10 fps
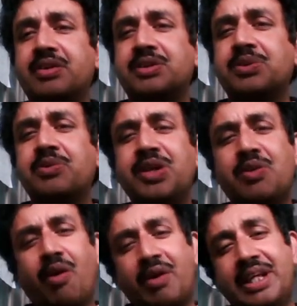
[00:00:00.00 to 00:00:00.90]
so we
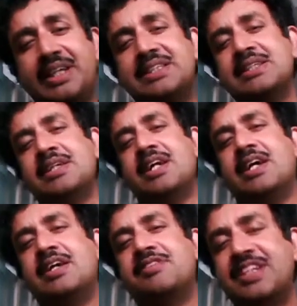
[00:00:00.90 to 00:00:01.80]
call it
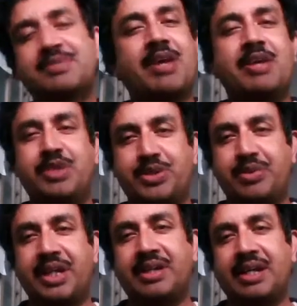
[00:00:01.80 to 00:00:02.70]
phase prime metric.